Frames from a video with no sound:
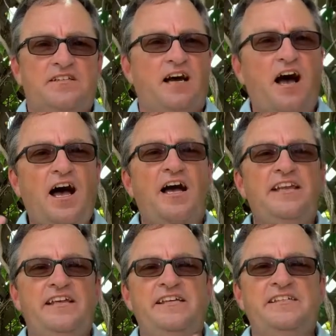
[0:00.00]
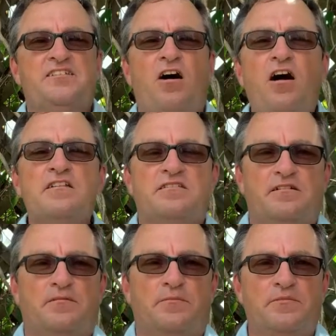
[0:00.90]
God is
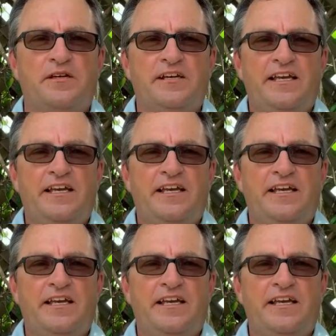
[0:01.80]
awesome.